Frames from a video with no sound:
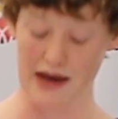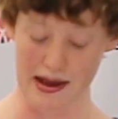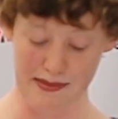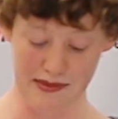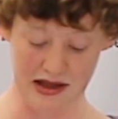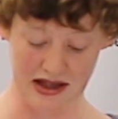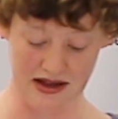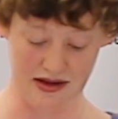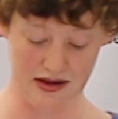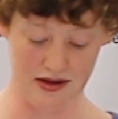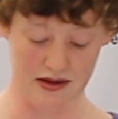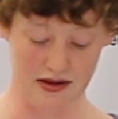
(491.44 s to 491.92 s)

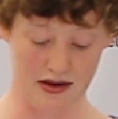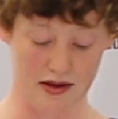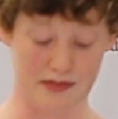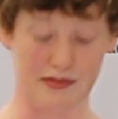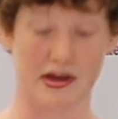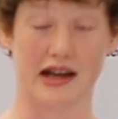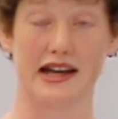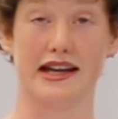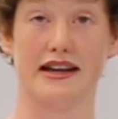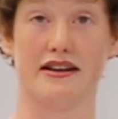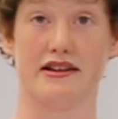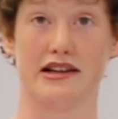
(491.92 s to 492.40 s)
public
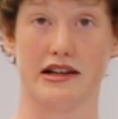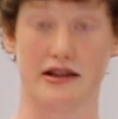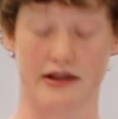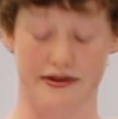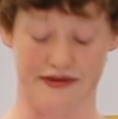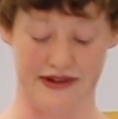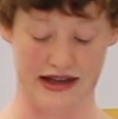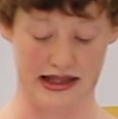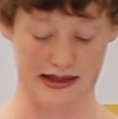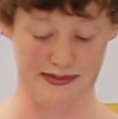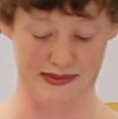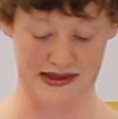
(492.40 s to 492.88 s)
on my area
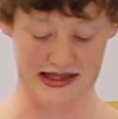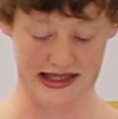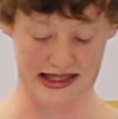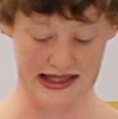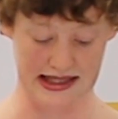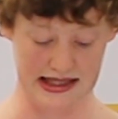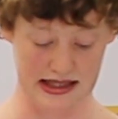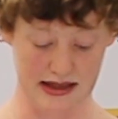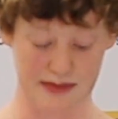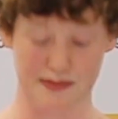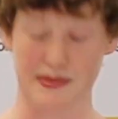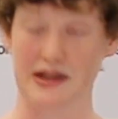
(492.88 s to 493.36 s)
of
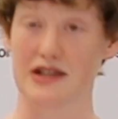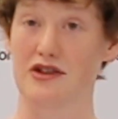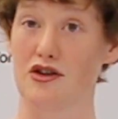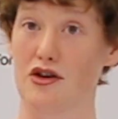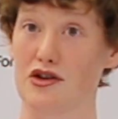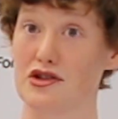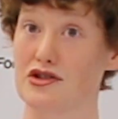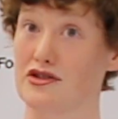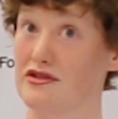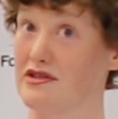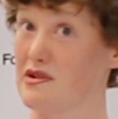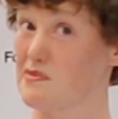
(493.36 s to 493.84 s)
expertise, but
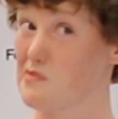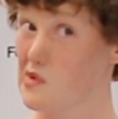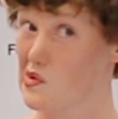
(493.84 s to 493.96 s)
not to